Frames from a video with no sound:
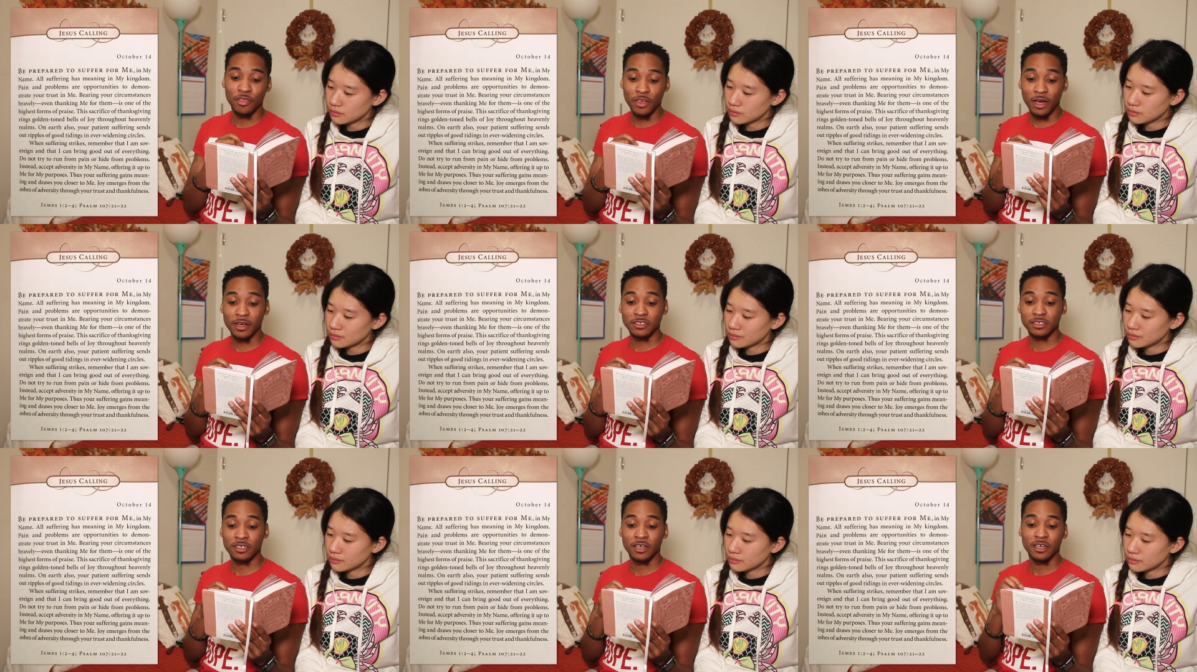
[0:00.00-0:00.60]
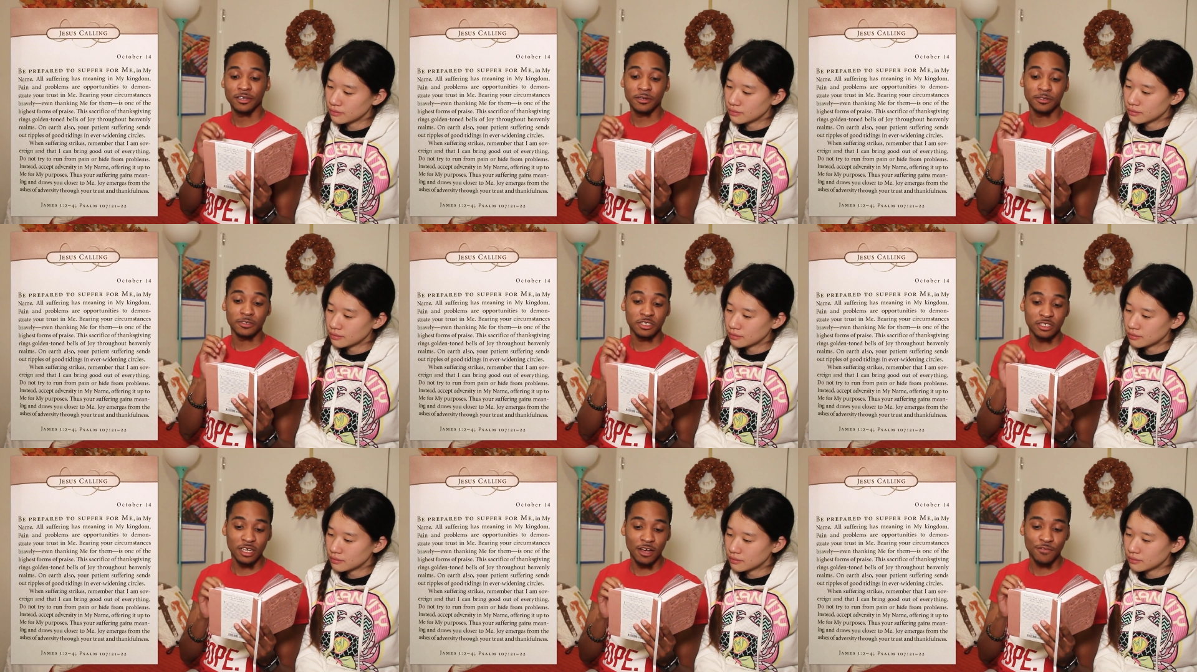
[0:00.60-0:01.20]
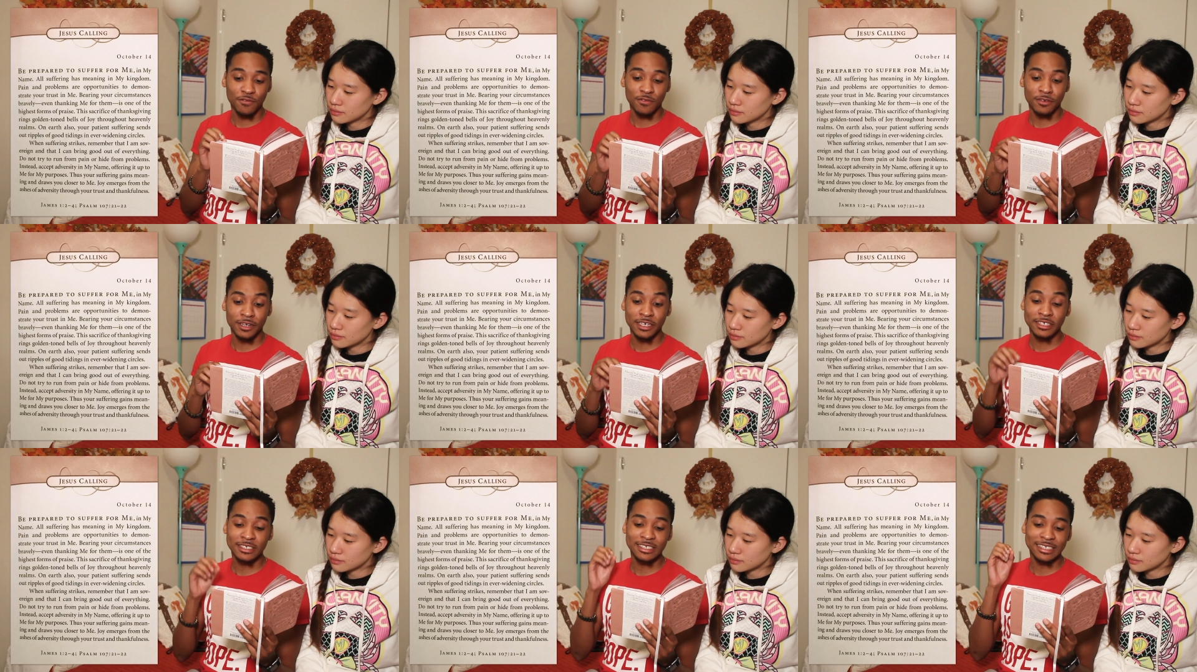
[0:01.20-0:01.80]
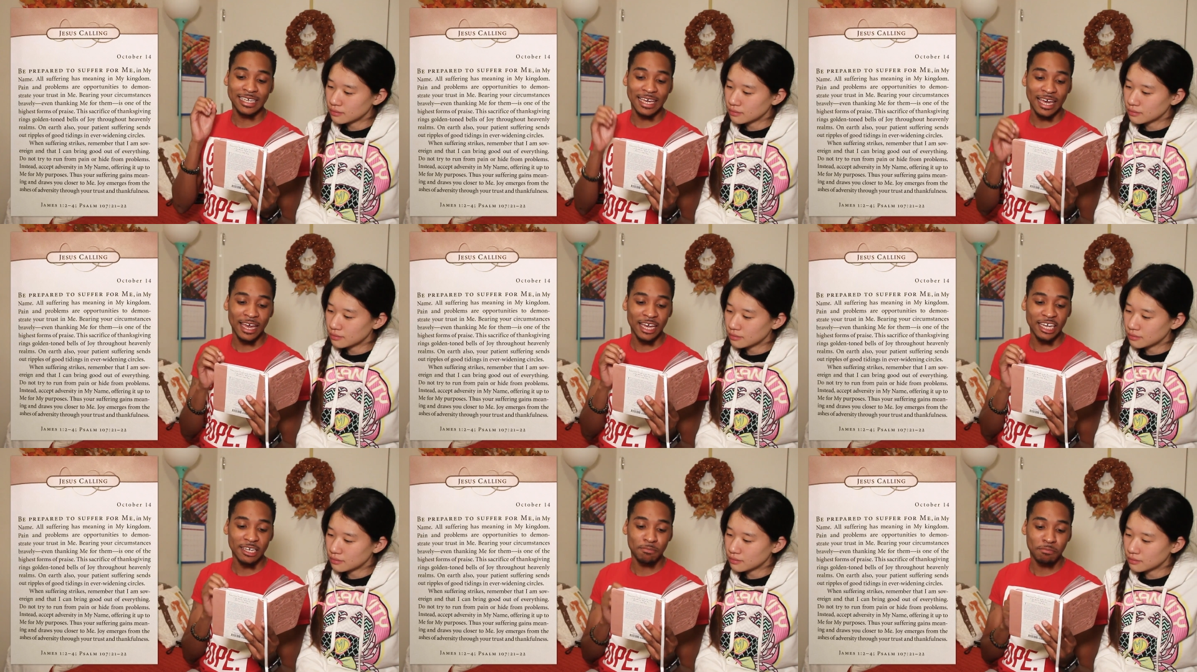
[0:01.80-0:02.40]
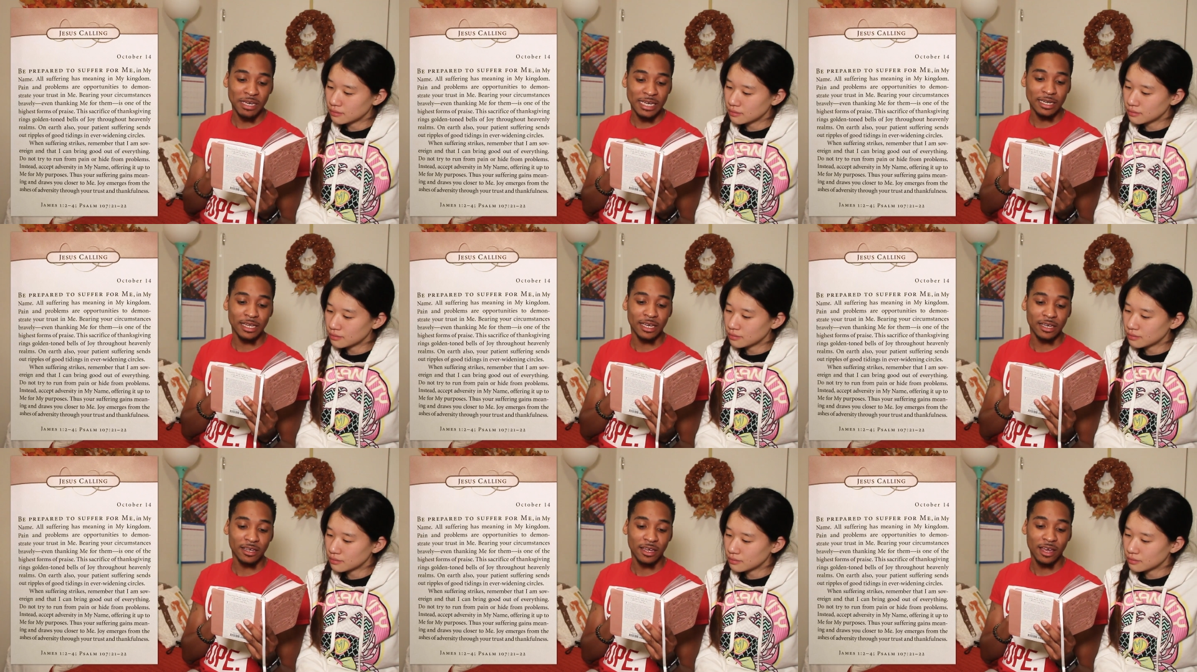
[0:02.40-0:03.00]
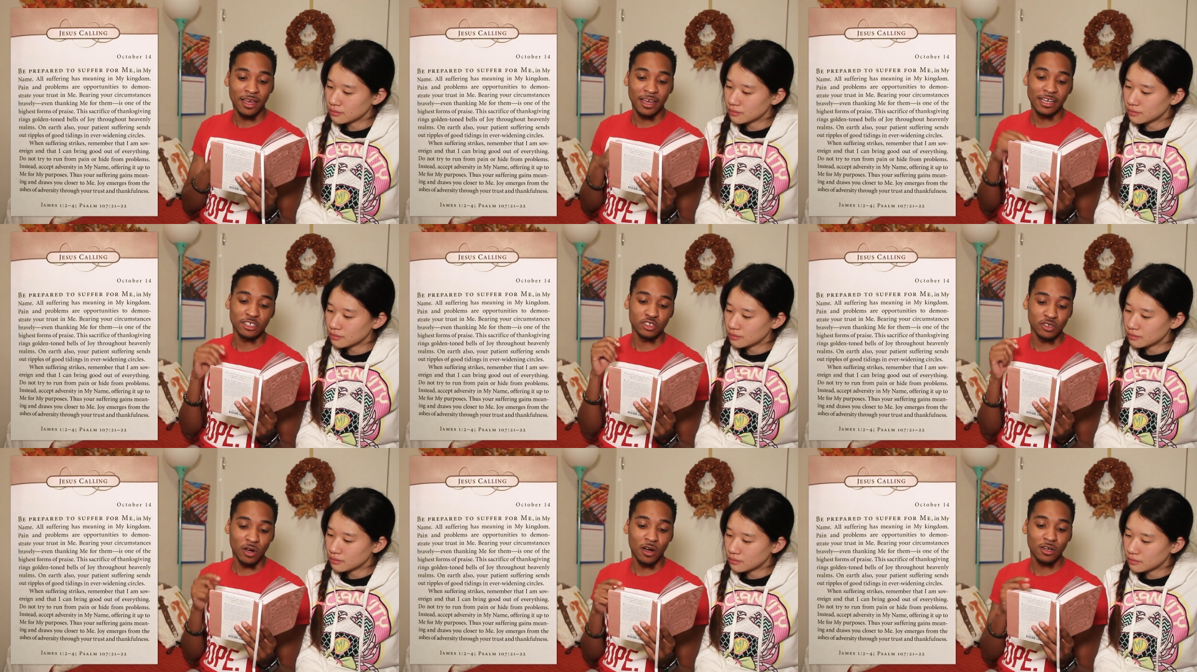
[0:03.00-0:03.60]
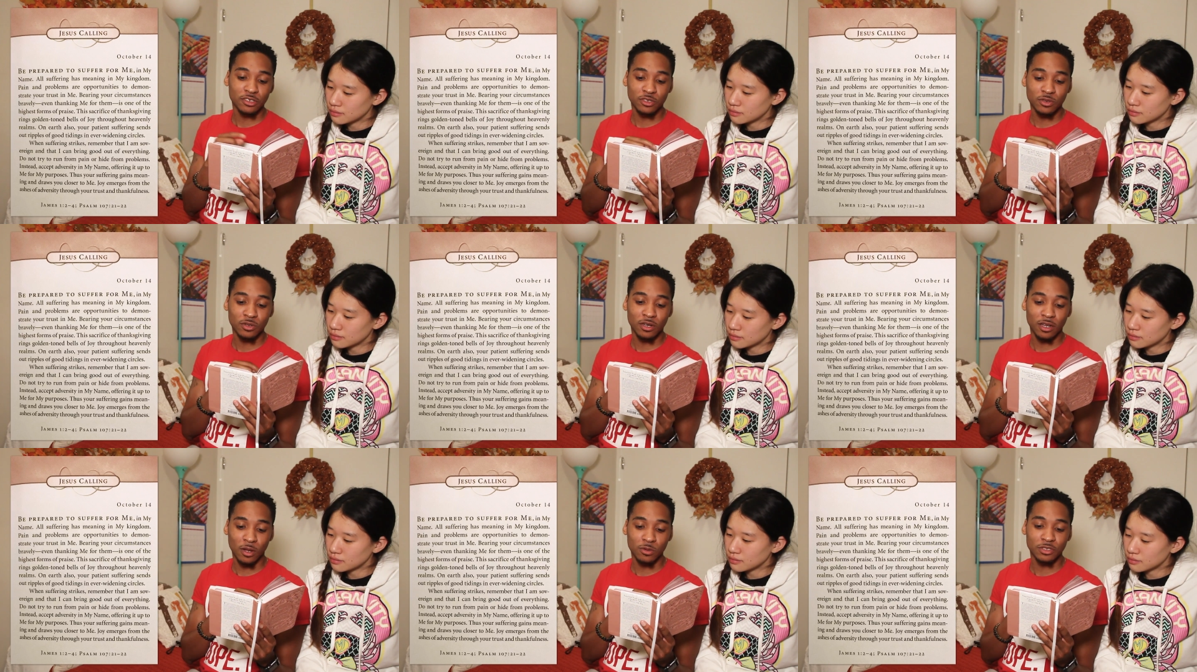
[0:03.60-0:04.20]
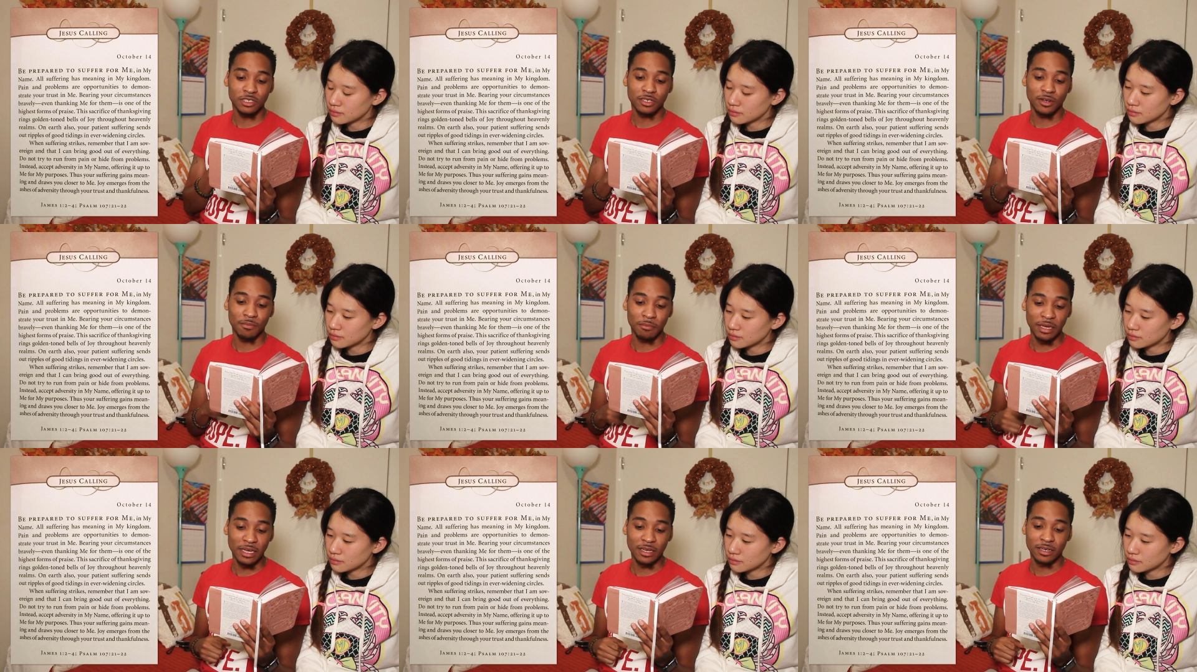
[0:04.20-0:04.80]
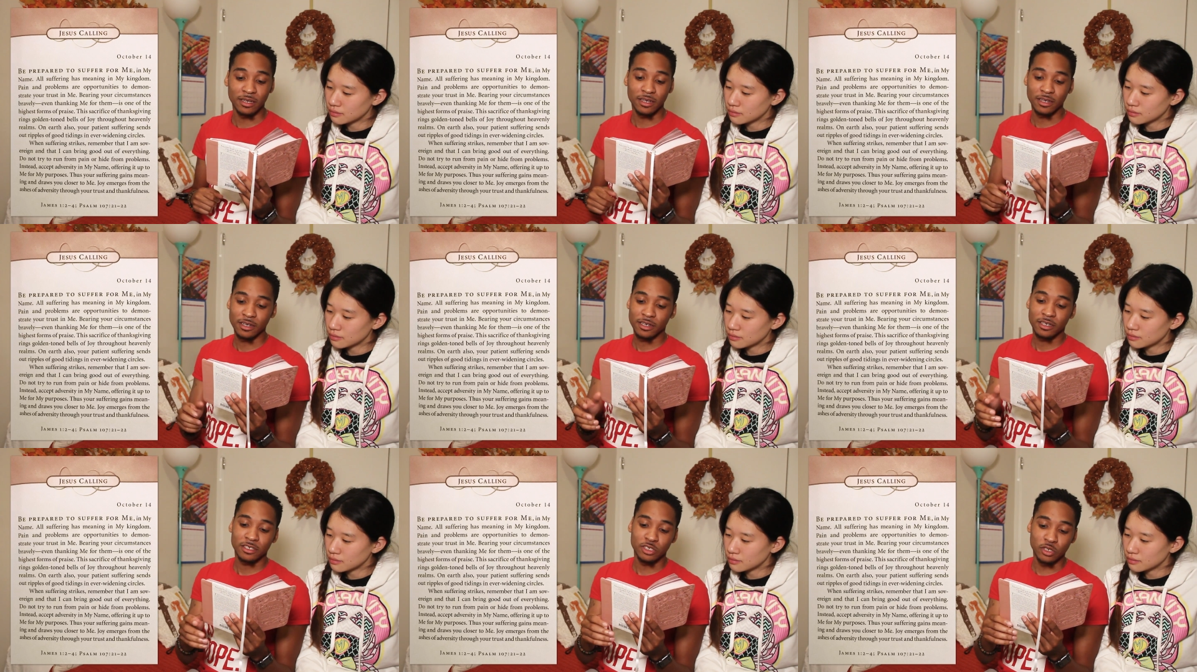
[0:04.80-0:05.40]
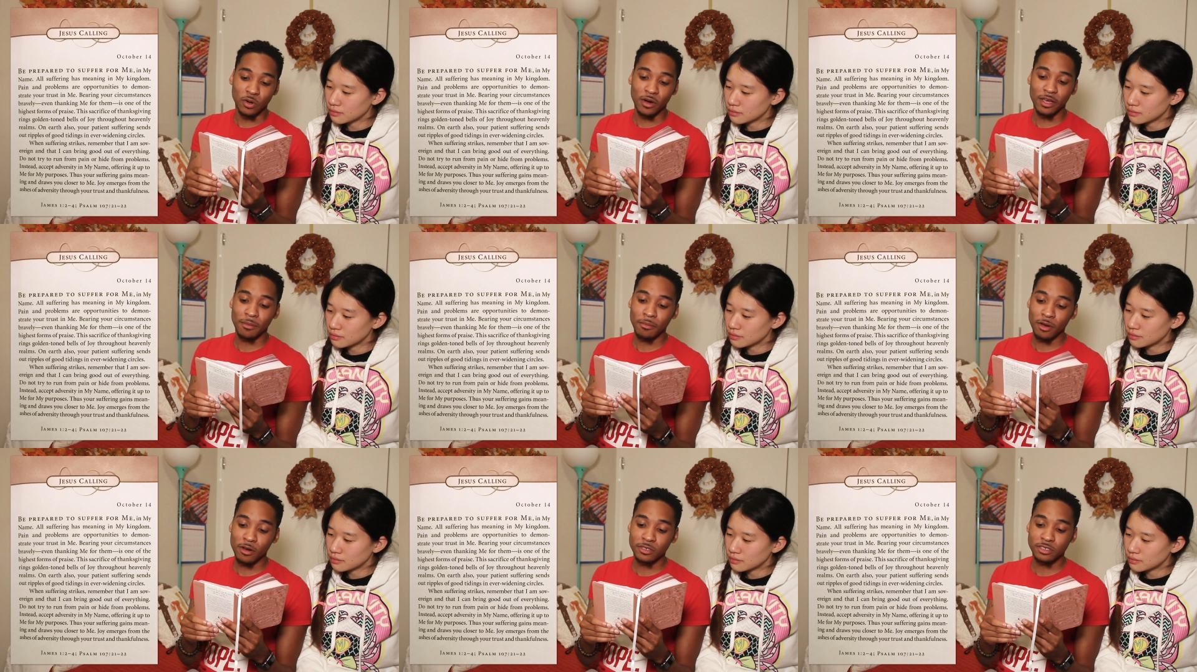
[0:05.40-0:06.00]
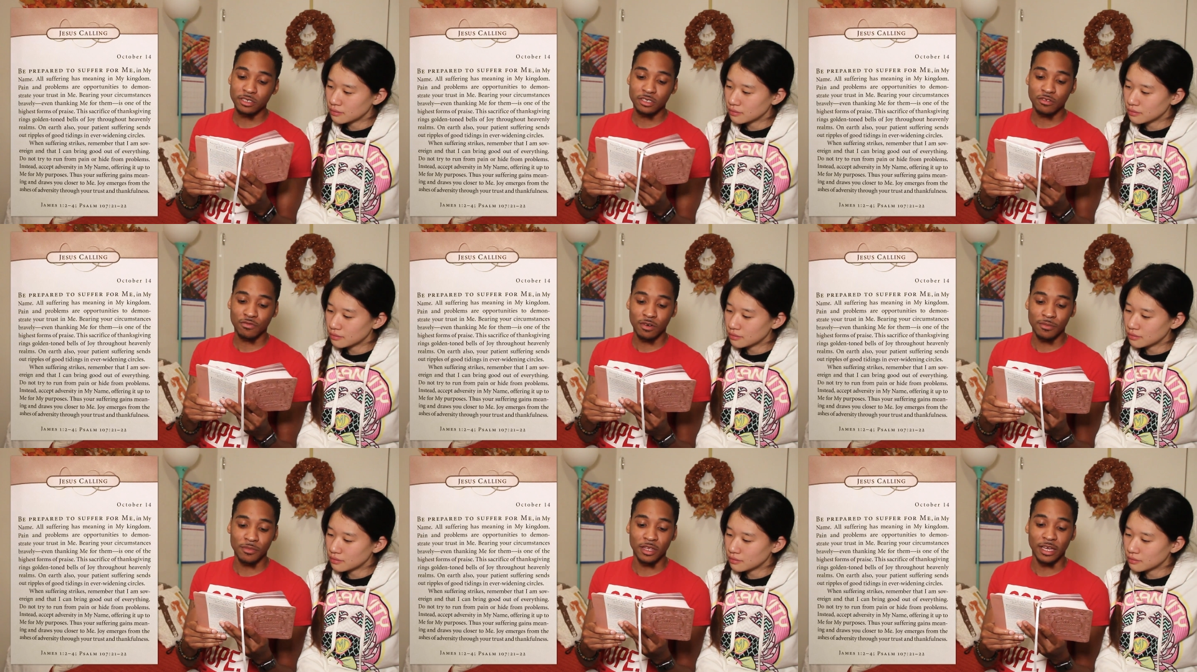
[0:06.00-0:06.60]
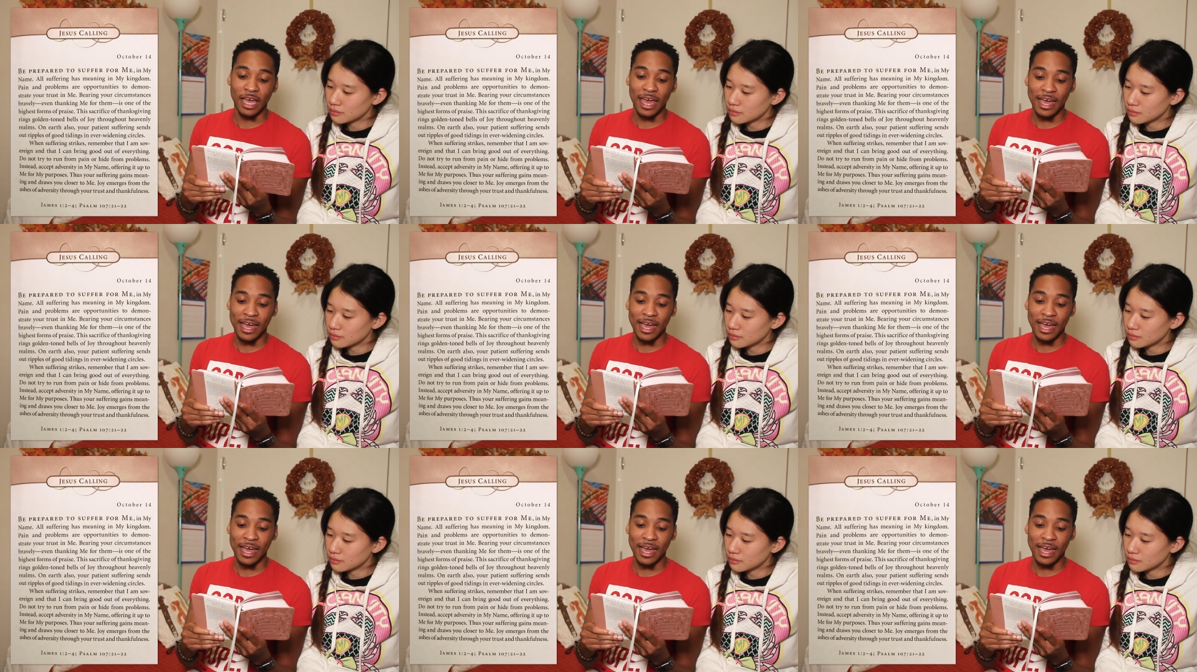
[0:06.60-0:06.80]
Speaker 1: Thus, your sufferings gain meaning and draws you closer to me. Joy emerges from the